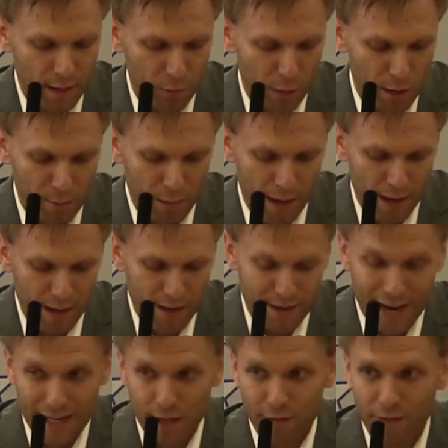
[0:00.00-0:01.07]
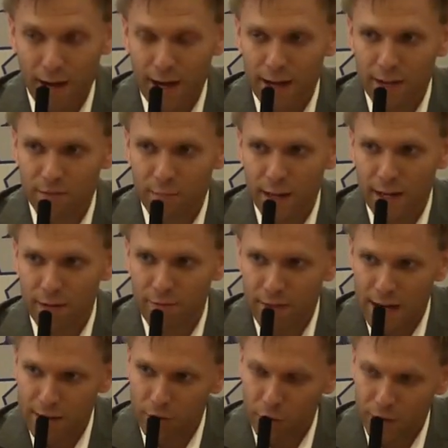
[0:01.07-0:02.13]
written in 85 by a
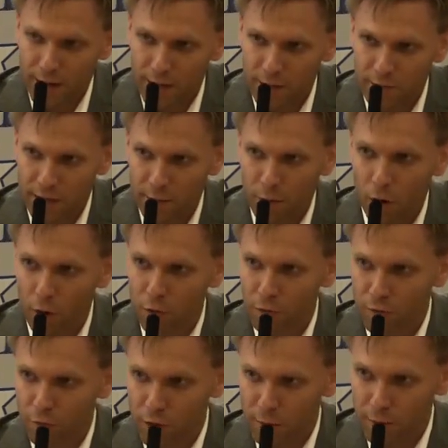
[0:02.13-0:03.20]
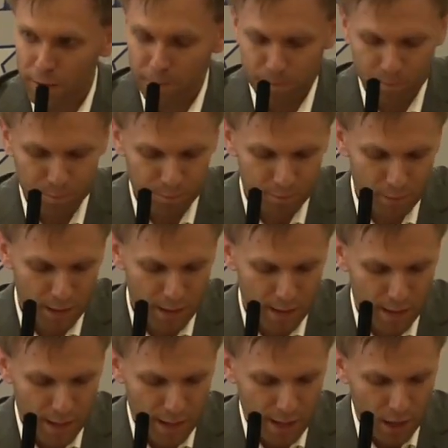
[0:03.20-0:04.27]
Fayetteville native named Arthur Friedman.
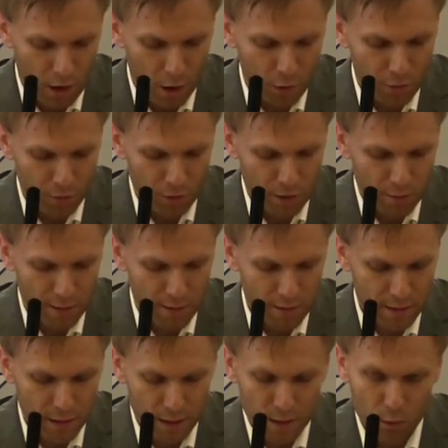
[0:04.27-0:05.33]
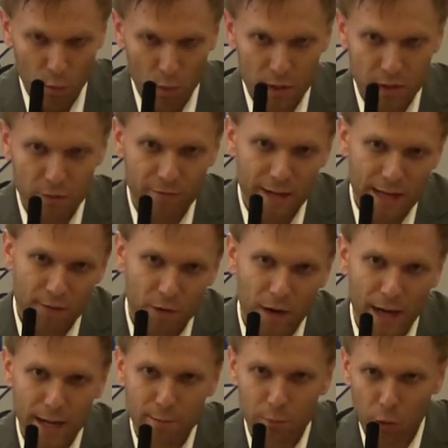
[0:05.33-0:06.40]
Arthur Friedman was a Fayetteville
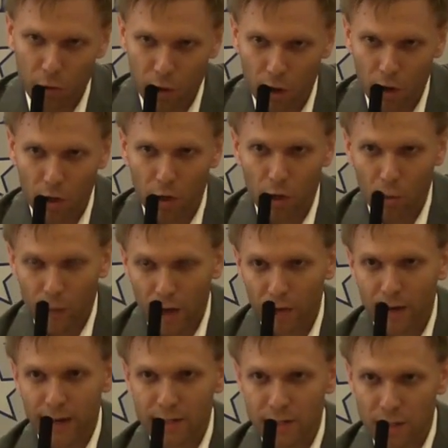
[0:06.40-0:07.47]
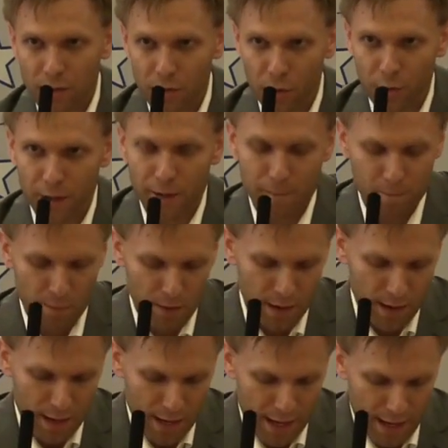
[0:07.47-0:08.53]
High Bulldog around 1930,
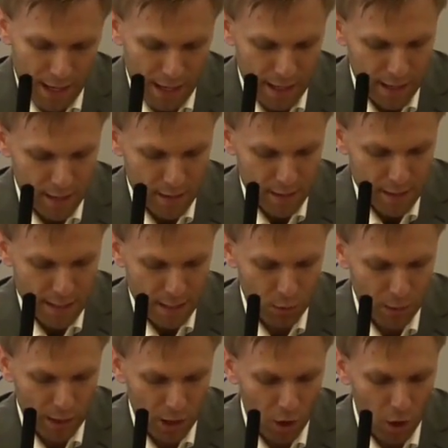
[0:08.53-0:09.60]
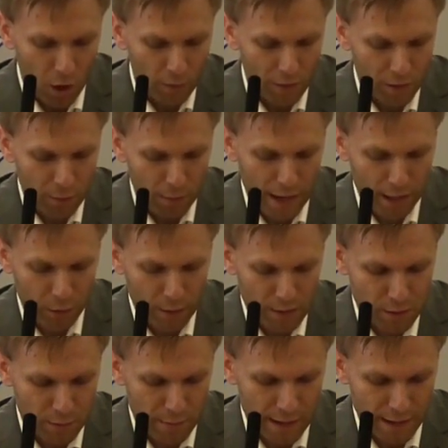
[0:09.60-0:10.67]
and he recalled that the Black
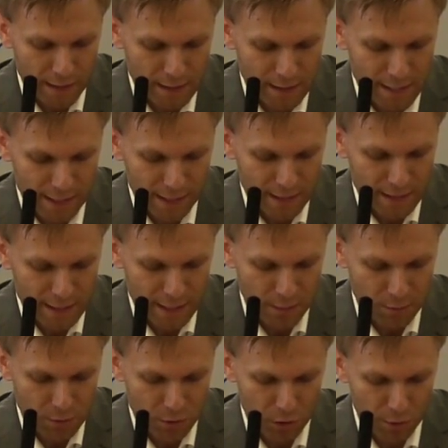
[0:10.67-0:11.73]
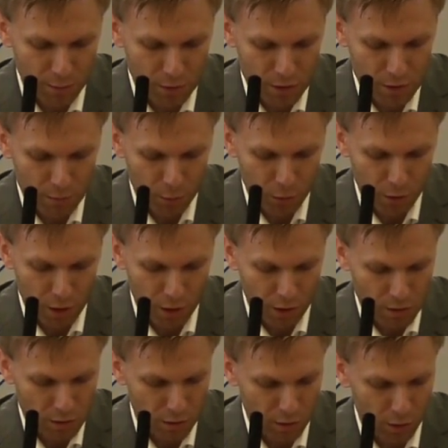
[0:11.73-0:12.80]
Razorback's second team scrimmaged the
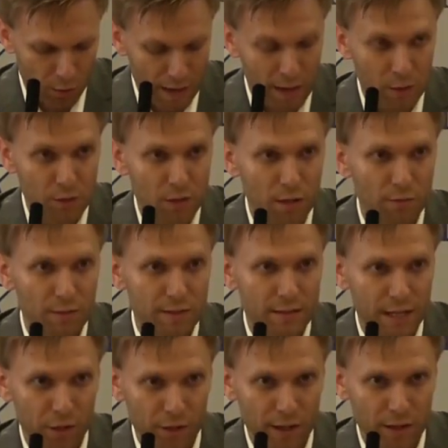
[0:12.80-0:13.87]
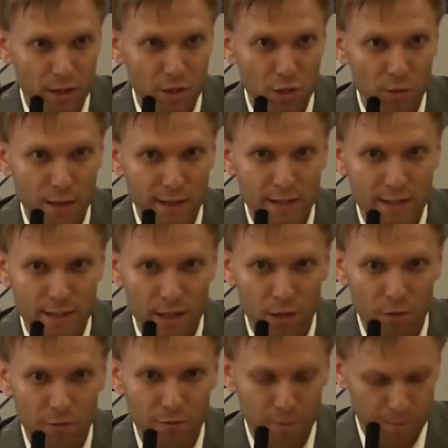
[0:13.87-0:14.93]
Bulldogs on the grounds of the segregated UA
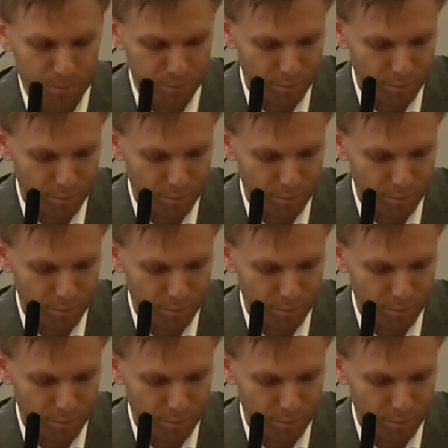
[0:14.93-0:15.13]
itself.